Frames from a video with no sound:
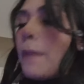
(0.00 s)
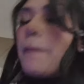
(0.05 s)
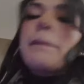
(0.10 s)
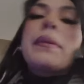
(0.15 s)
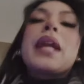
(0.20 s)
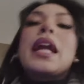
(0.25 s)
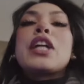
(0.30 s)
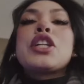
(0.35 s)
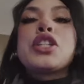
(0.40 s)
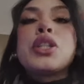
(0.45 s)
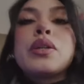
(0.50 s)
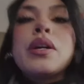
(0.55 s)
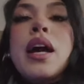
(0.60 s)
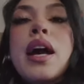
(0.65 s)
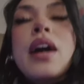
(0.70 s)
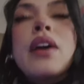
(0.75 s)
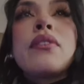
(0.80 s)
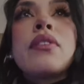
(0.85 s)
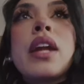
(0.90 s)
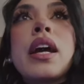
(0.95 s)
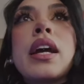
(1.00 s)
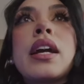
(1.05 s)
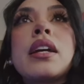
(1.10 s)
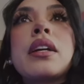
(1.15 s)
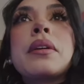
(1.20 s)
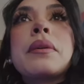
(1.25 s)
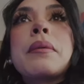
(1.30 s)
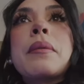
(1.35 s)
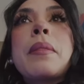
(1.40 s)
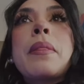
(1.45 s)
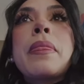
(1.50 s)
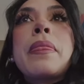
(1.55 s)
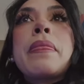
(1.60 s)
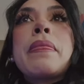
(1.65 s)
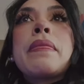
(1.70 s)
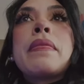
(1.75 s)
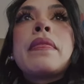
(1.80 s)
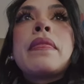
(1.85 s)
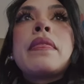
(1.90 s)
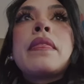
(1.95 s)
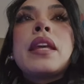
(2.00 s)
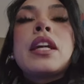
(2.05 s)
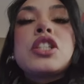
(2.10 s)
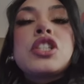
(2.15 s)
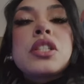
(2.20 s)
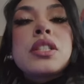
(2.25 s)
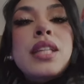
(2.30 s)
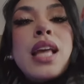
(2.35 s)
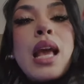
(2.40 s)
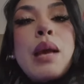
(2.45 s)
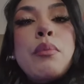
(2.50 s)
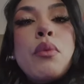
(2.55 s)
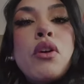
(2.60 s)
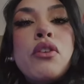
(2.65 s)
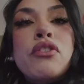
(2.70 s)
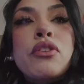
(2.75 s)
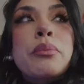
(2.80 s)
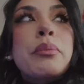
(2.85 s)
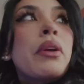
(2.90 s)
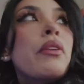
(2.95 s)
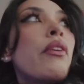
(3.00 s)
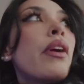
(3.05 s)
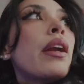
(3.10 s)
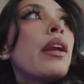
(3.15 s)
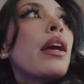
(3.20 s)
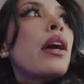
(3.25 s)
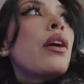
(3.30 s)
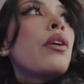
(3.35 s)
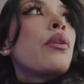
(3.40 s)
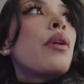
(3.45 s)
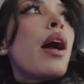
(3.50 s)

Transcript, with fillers: But I do have like, it just came over me right now.